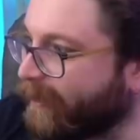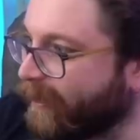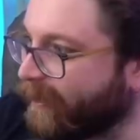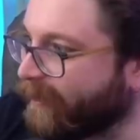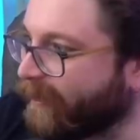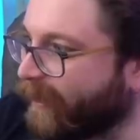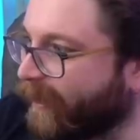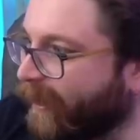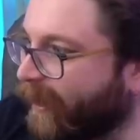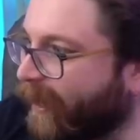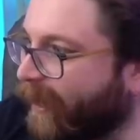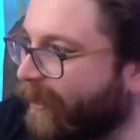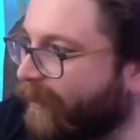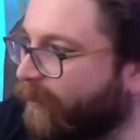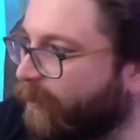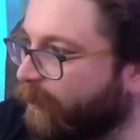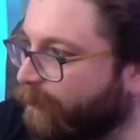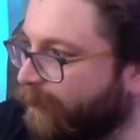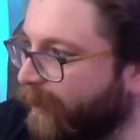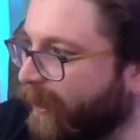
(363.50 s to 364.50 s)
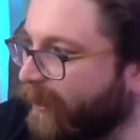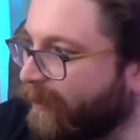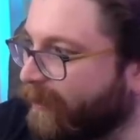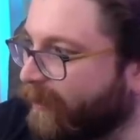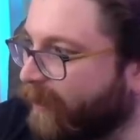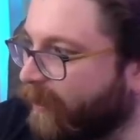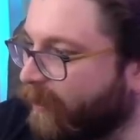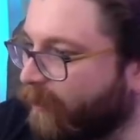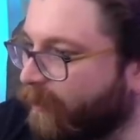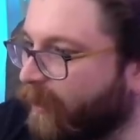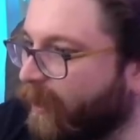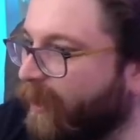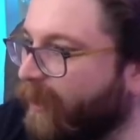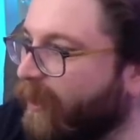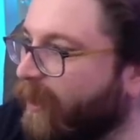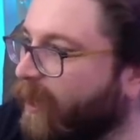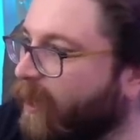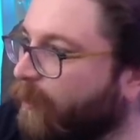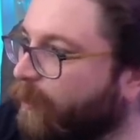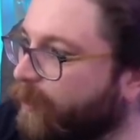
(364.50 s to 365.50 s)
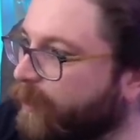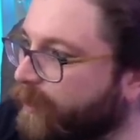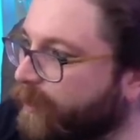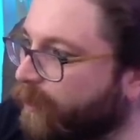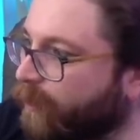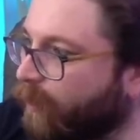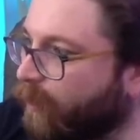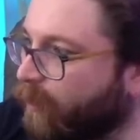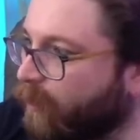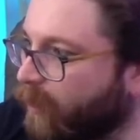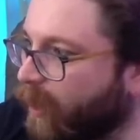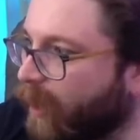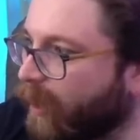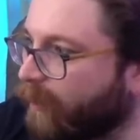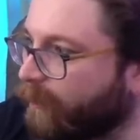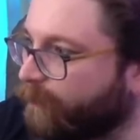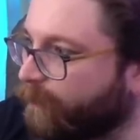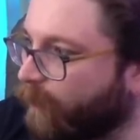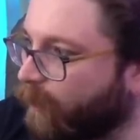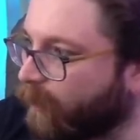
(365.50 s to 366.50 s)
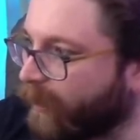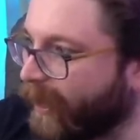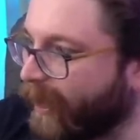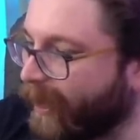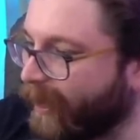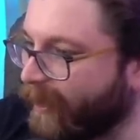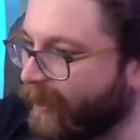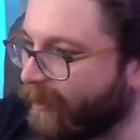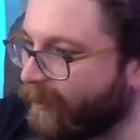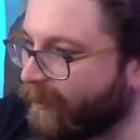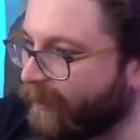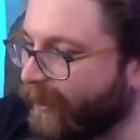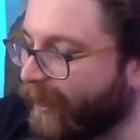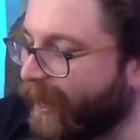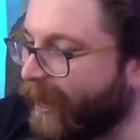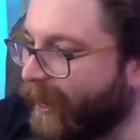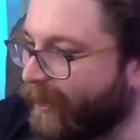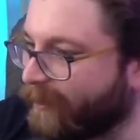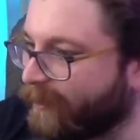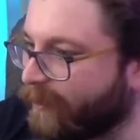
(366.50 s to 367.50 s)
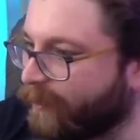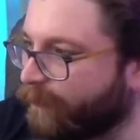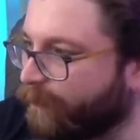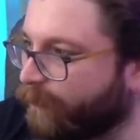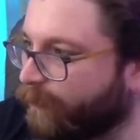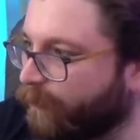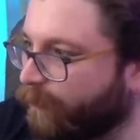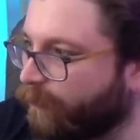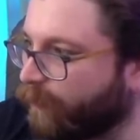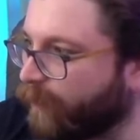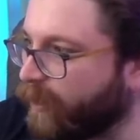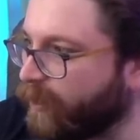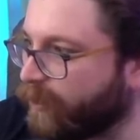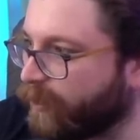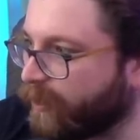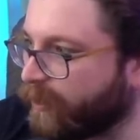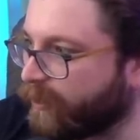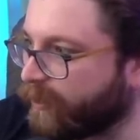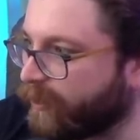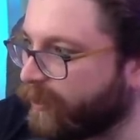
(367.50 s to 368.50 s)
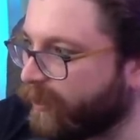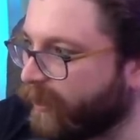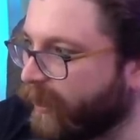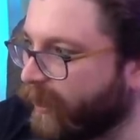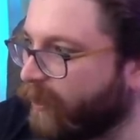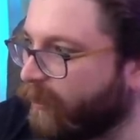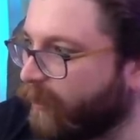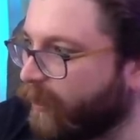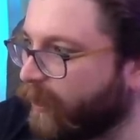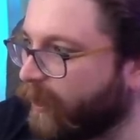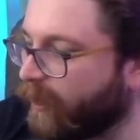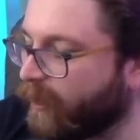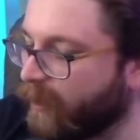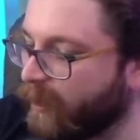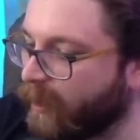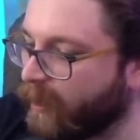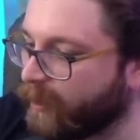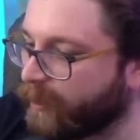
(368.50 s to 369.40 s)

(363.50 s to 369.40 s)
thing they had, their big thing, okay, was there were a lot of volcanically active regions in the area.